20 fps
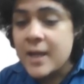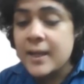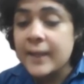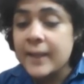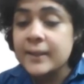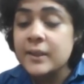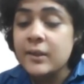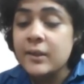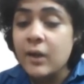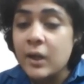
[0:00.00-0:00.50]

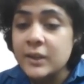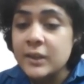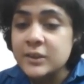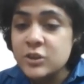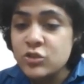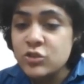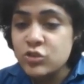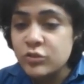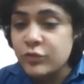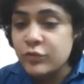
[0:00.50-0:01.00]
like the
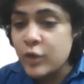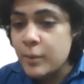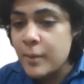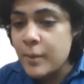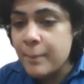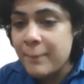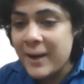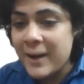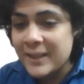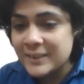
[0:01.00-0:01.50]
transition from
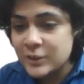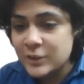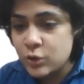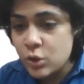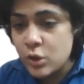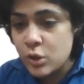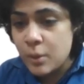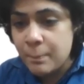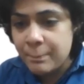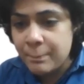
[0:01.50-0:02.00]
a
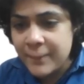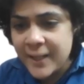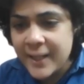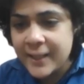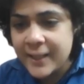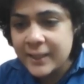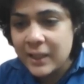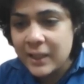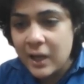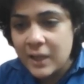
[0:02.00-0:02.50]
pastoral
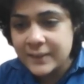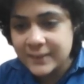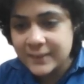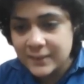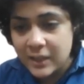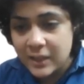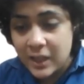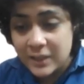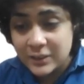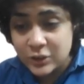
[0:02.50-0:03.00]

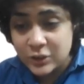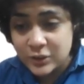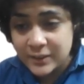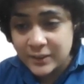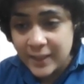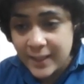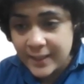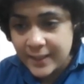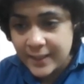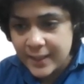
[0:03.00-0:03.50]
pre-class caste
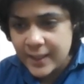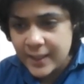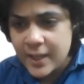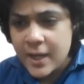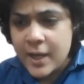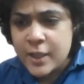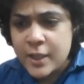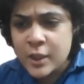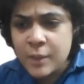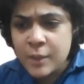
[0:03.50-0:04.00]
society
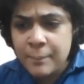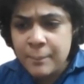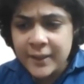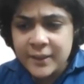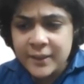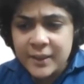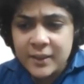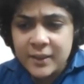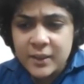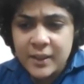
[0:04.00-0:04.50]

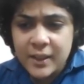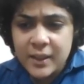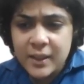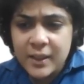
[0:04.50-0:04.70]
depicted